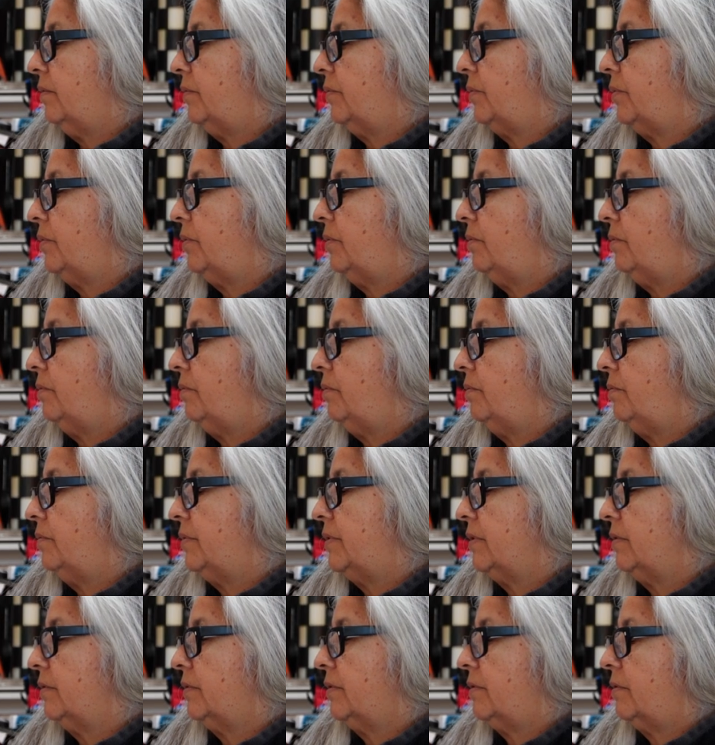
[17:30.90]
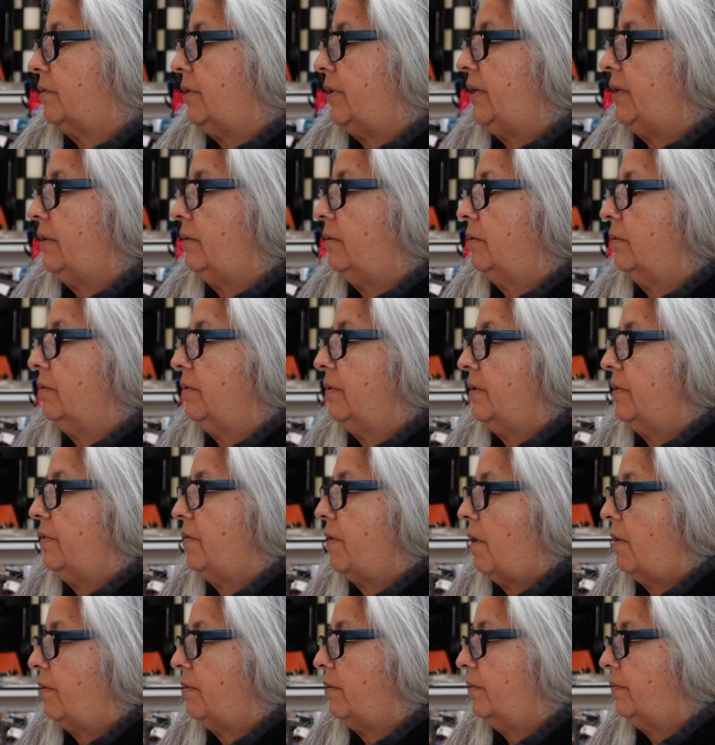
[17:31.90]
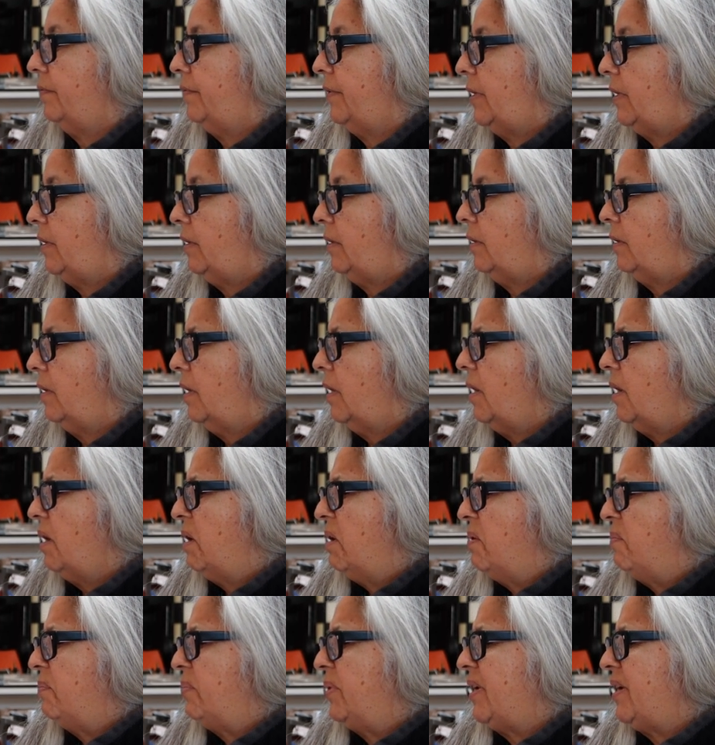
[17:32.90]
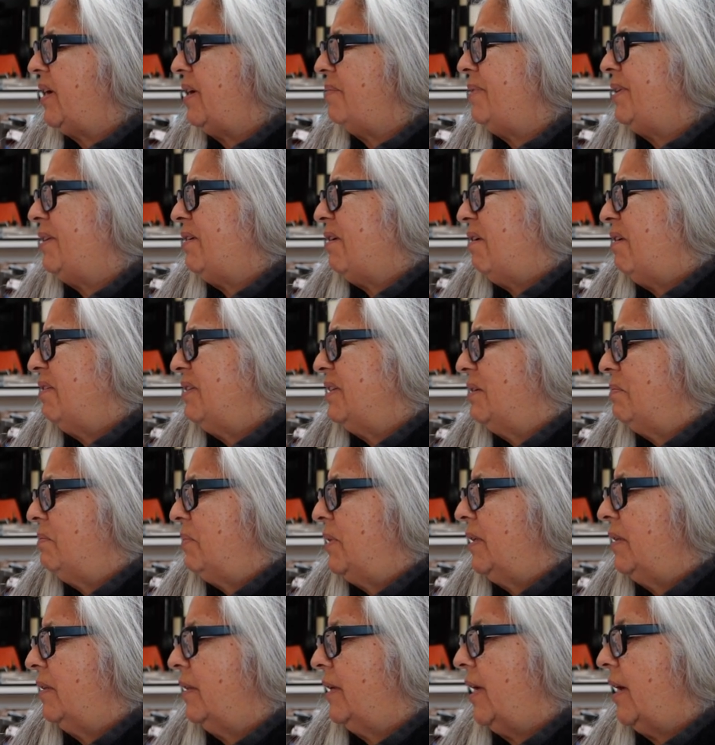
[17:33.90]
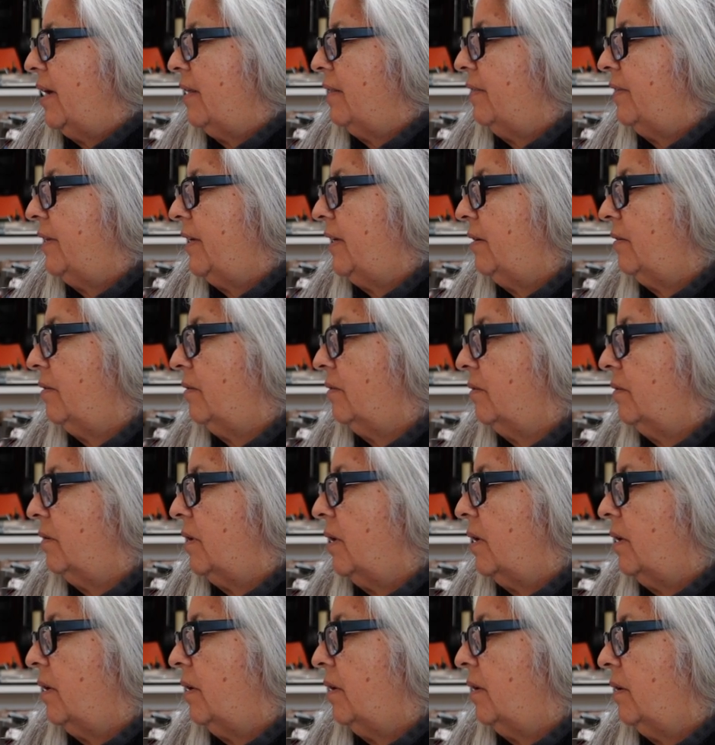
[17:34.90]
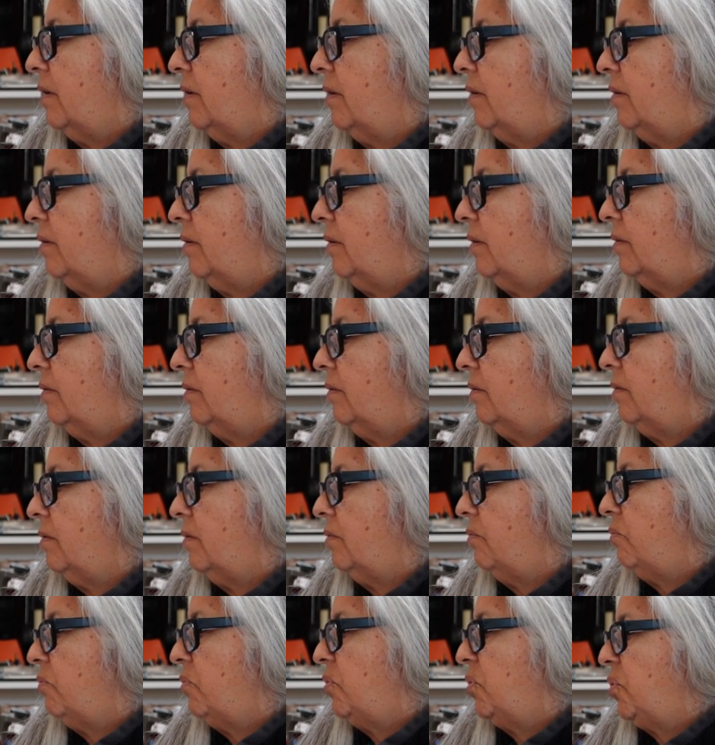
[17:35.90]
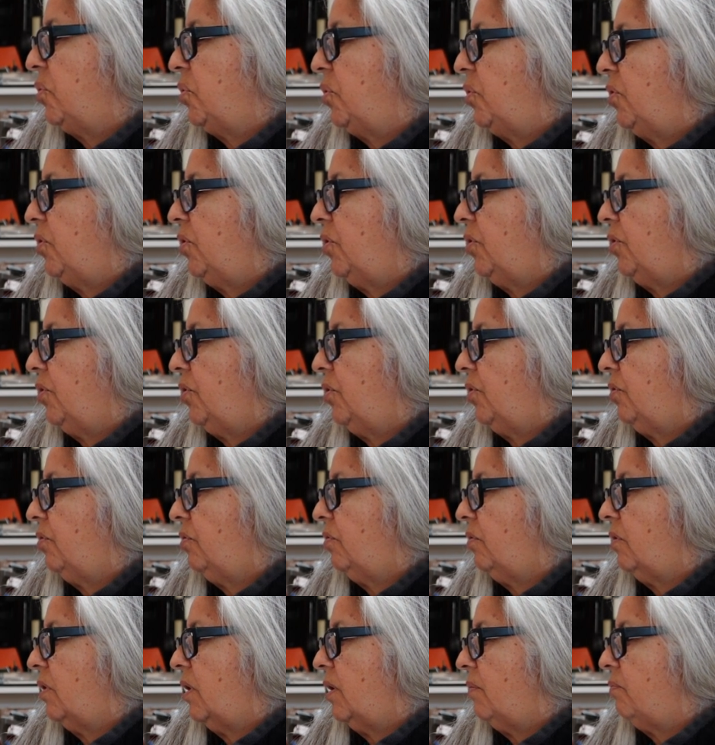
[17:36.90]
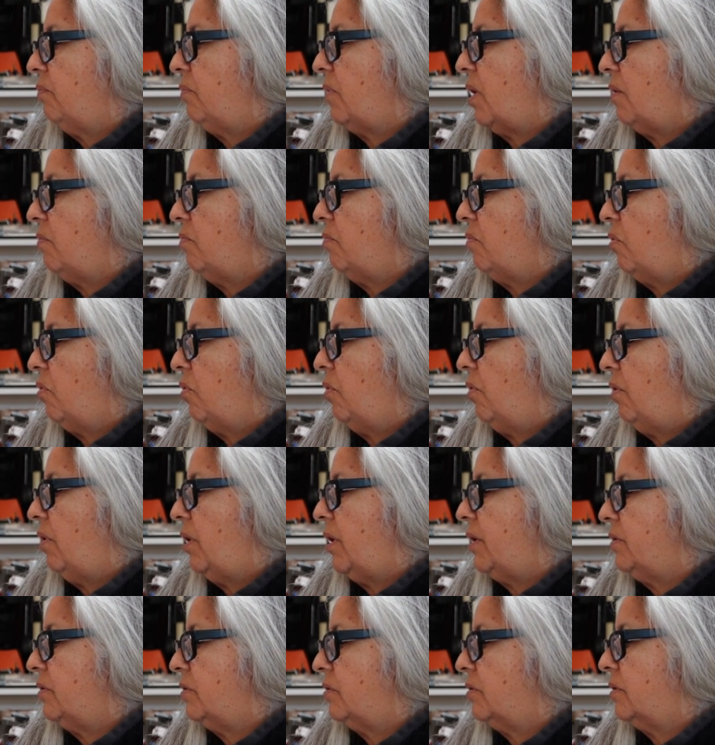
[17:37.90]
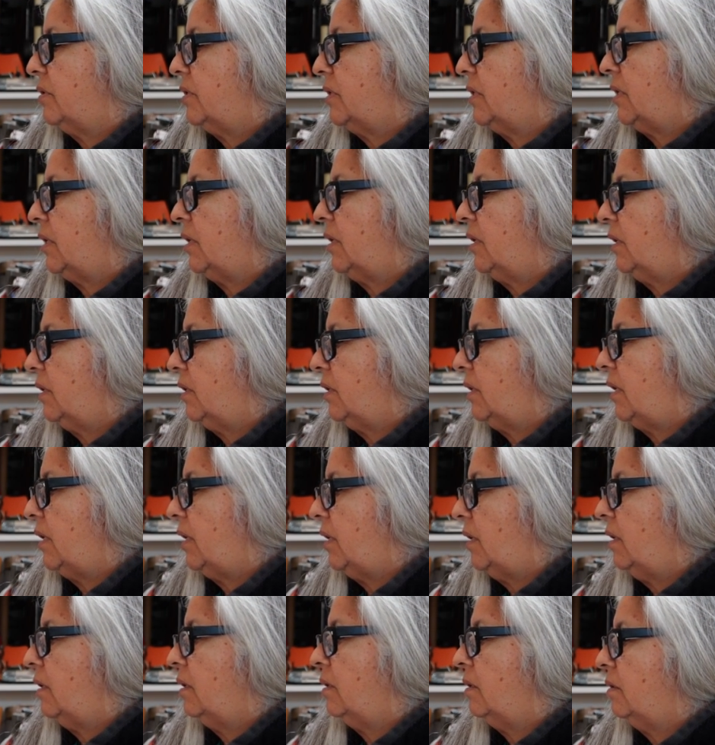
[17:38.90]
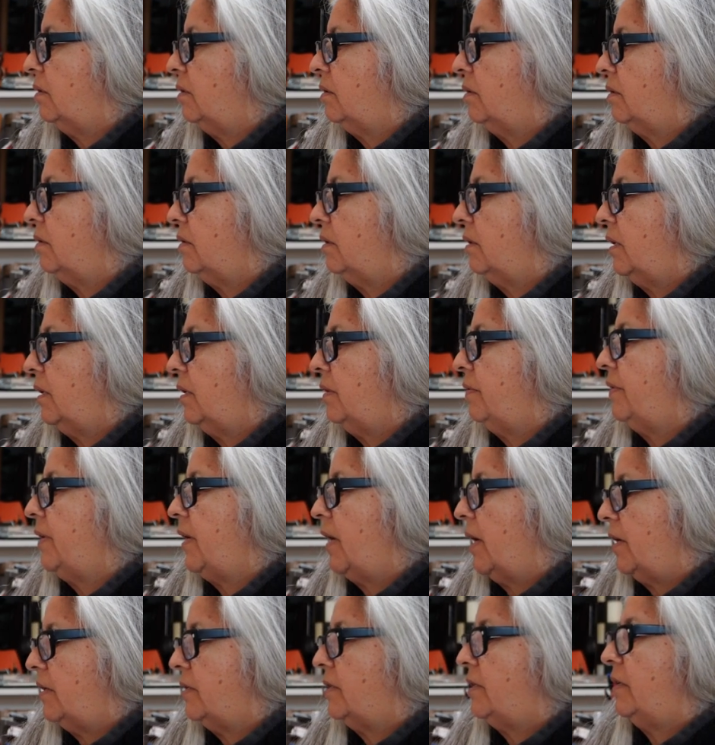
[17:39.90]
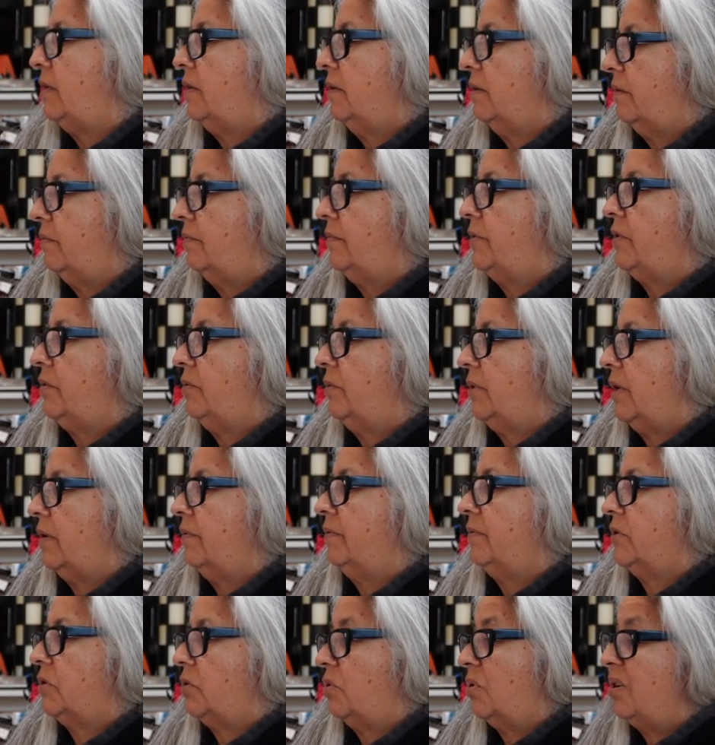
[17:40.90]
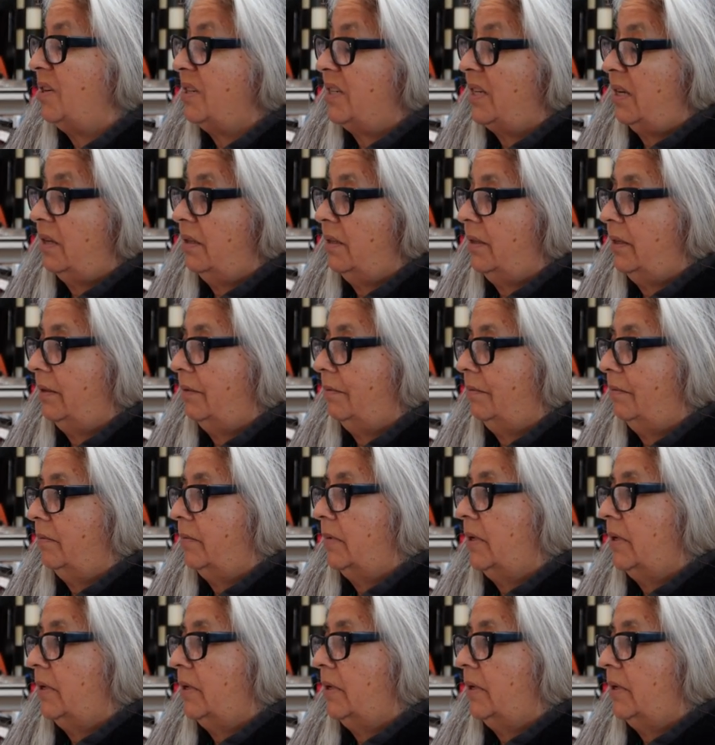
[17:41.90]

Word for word: through silkscreen or lithography, but I mean ultimately I think. Uh, more I'm, I'm more interested in in the idea of do of storytelling